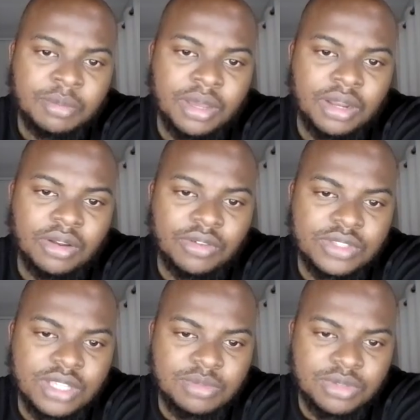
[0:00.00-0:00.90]
But
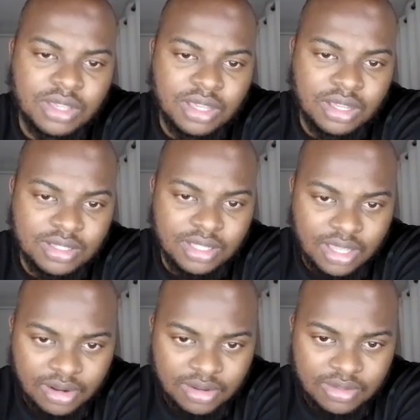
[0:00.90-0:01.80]
oftentimes you encounter
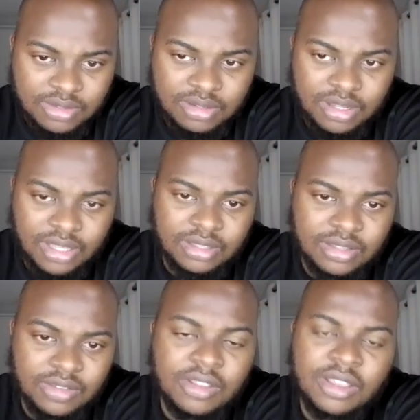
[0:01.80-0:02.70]
errors like
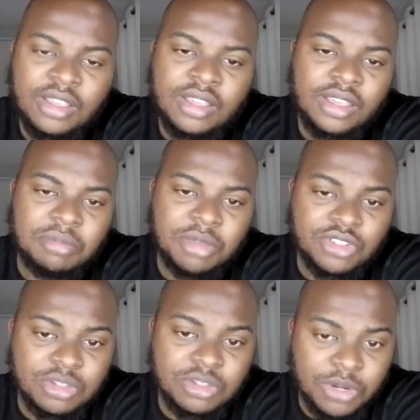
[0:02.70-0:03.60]
this. It
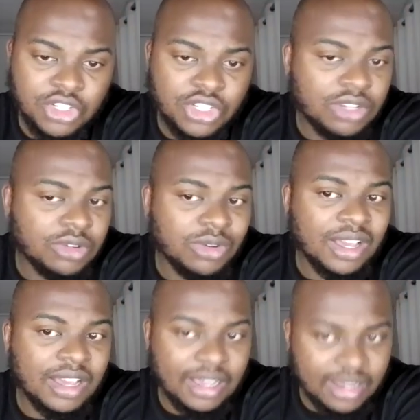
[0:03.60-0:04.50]
makes your spreadsheet look
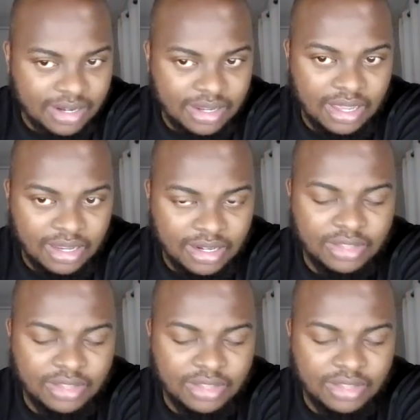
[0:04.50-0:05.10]
ugly.